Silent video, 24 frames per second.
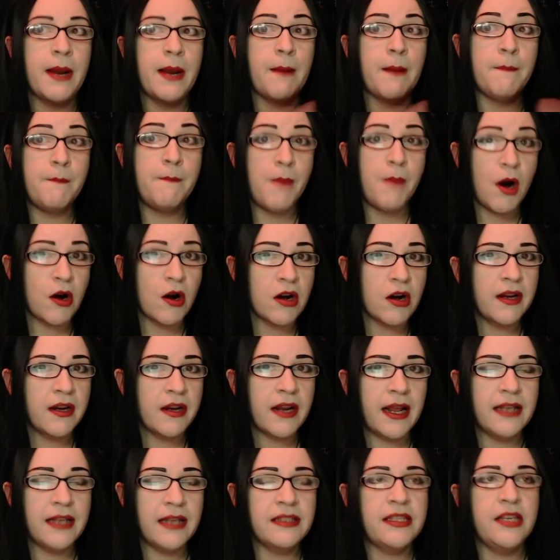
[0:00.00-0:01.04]
Mark
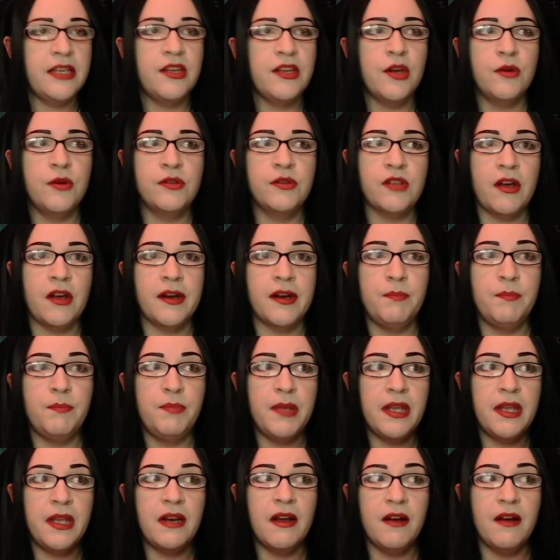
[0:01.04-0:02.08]
as he goes on a
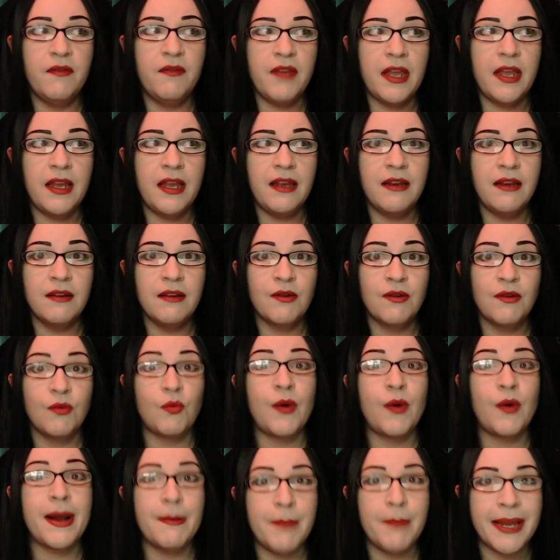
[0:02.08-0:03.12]
bit of a
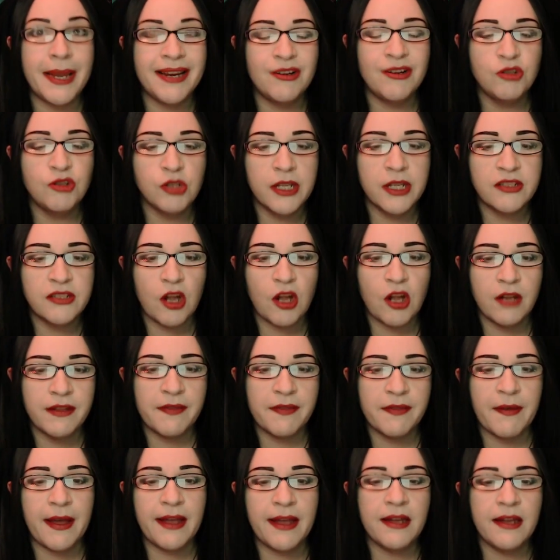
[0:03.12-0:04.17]
rampage, let's call
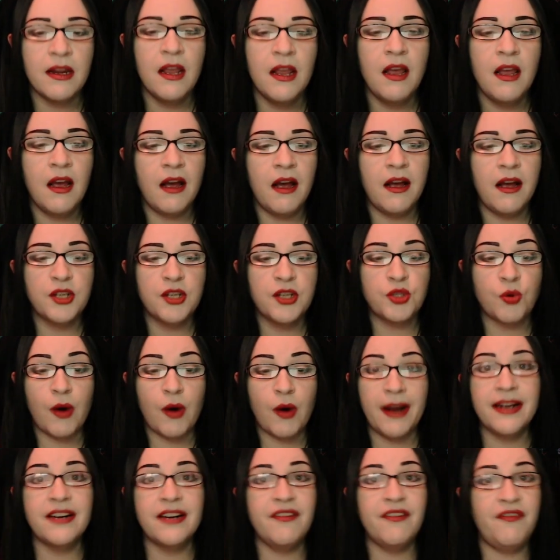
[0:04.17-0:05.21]
it that,
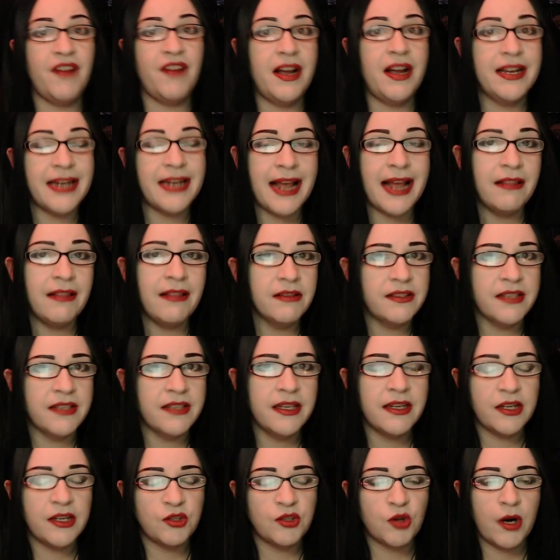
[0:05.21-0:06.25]
trying to find
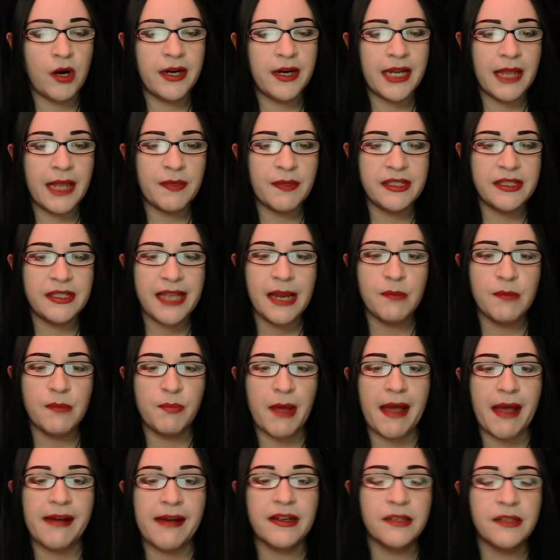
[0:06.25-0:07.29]
Allison and trying to get the tape
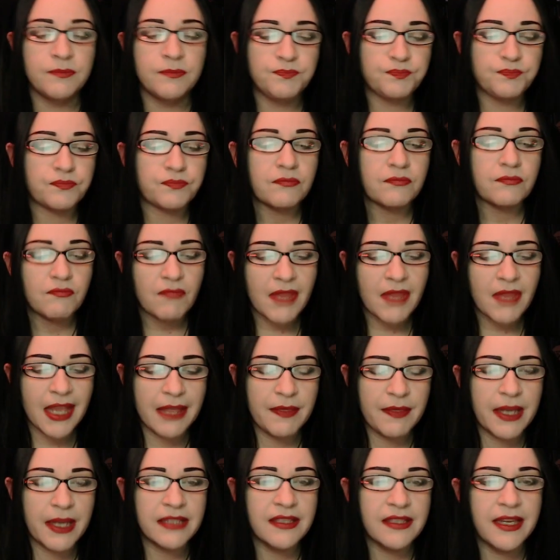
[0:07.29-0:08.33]
back.
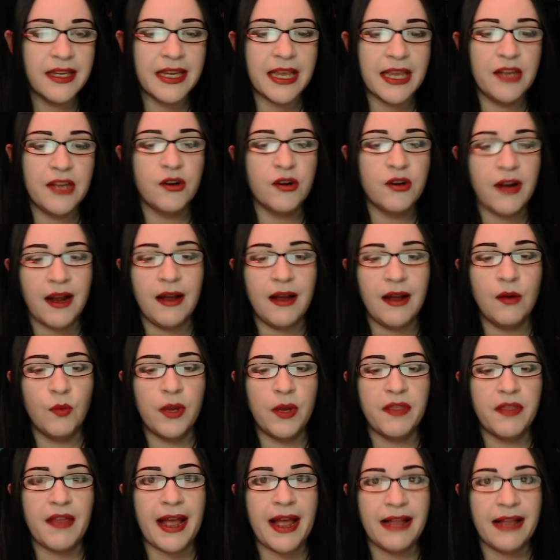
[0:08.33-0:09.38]
And that's like intercut
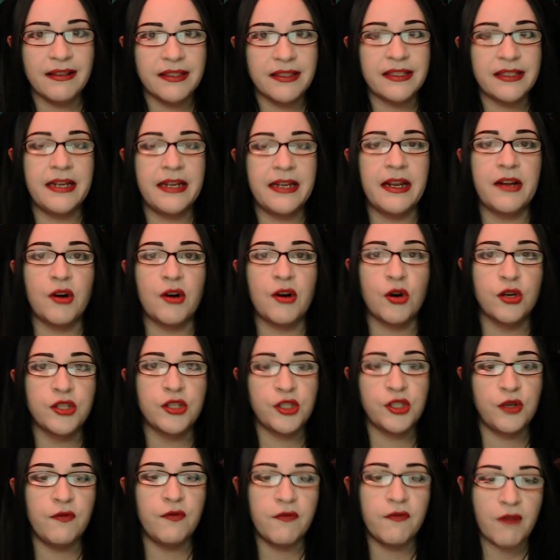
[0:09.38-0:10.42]
with Allison and her
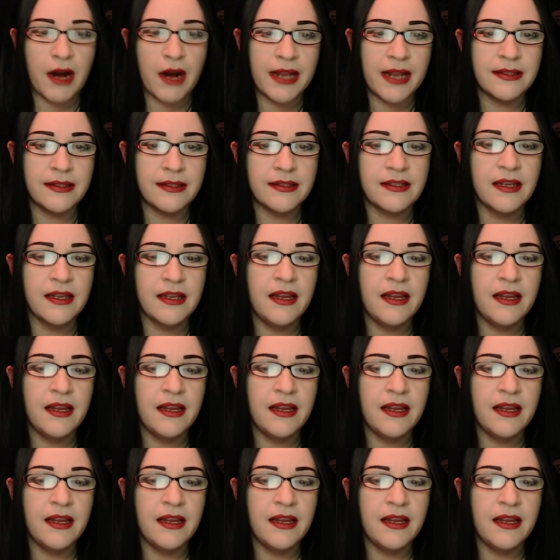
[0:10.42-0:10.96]
two friends